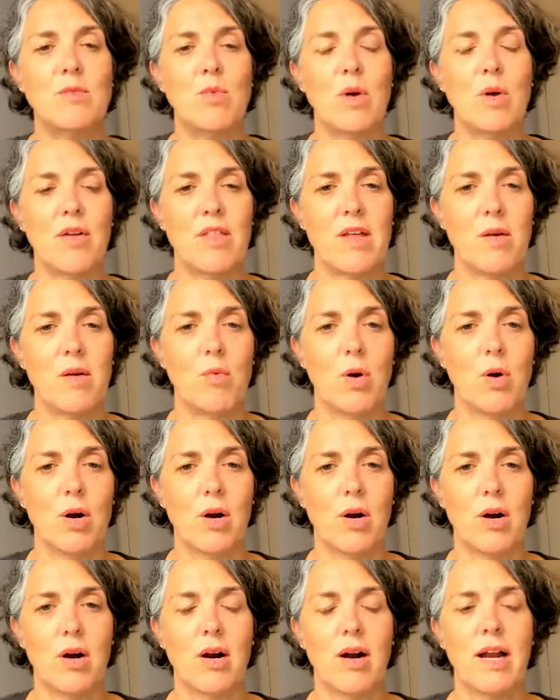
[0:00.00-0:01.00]
where they
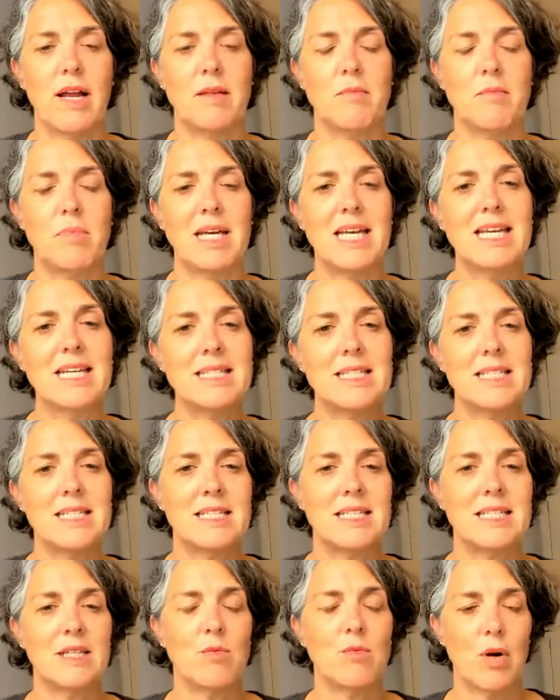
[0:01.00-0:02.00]
were and begin to
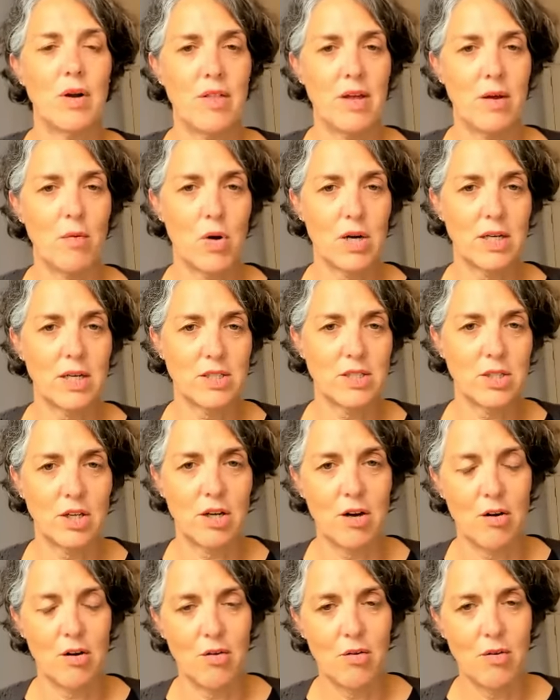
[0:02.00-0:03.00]
see where they wanted to
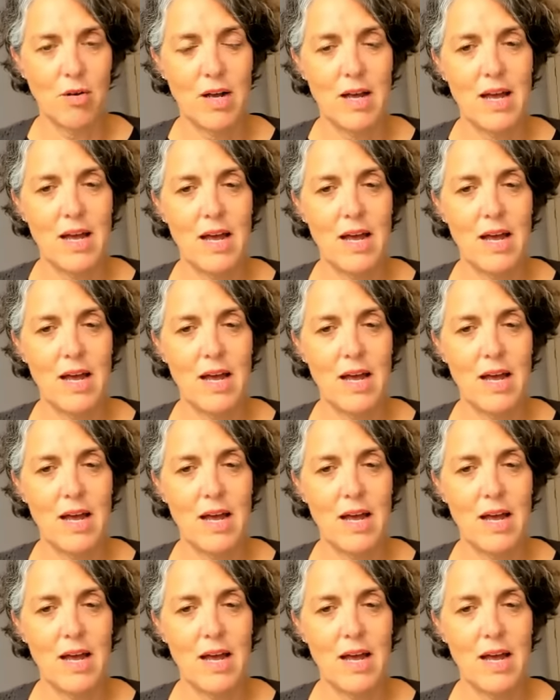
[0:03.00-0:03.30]
go.